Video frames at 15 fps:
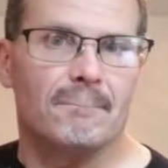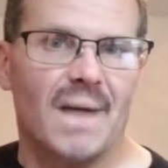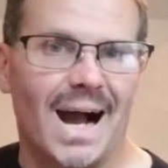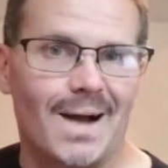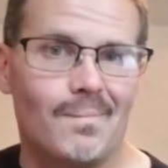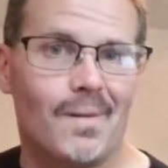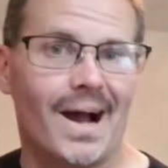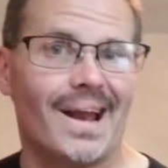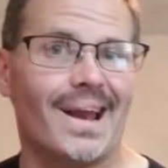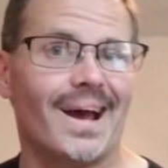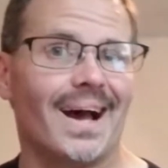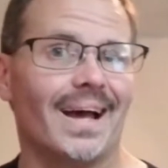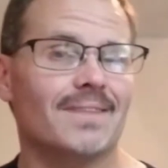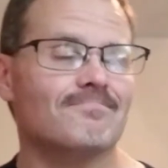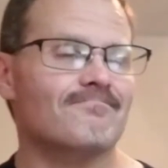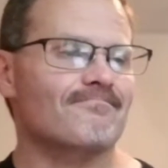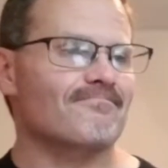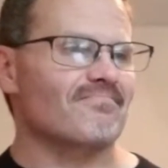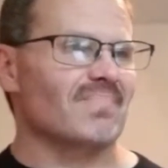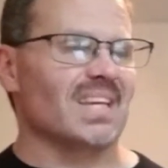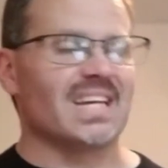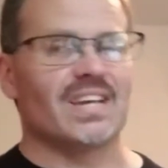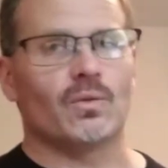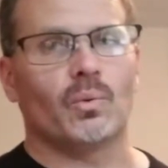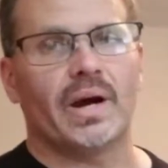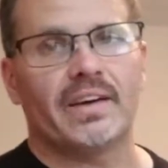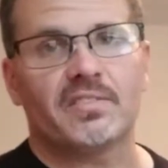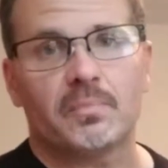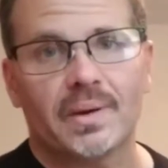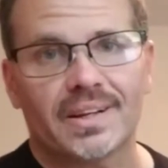I might not. Either way,
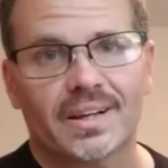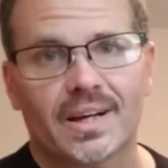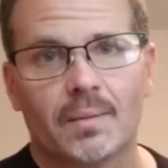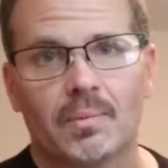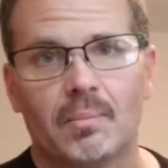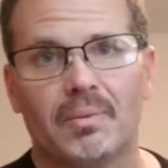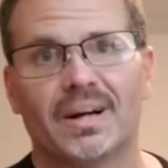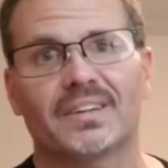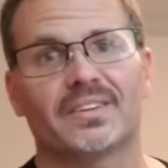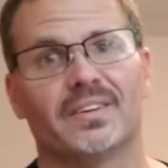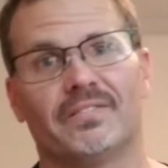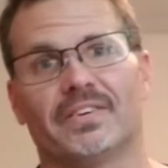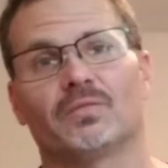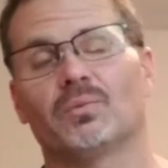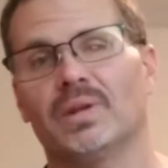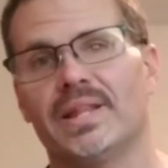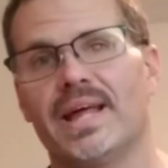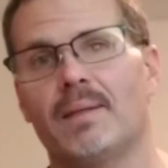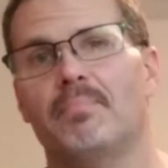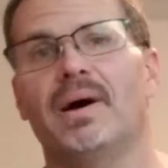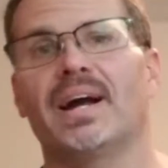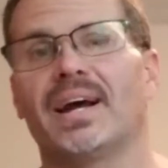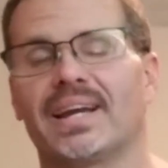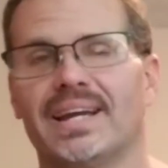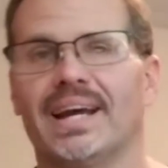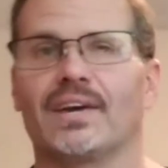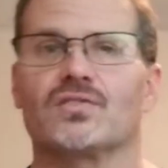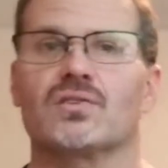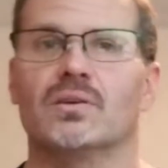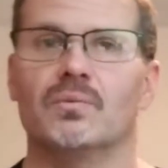I've spent a couple of bucks, and if it's really that bad, I can
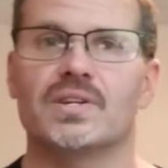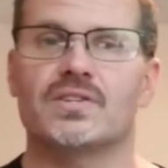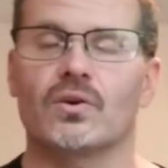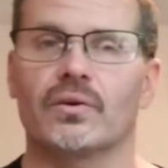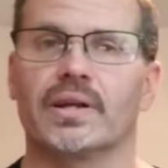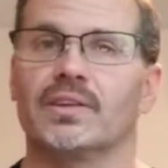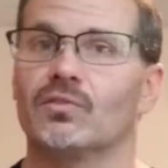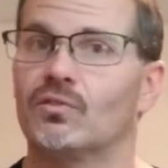actually return it.